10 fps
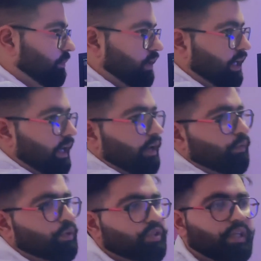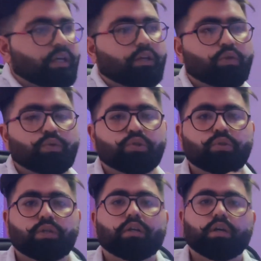like I would say you
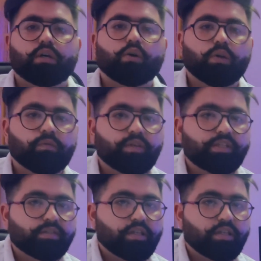should always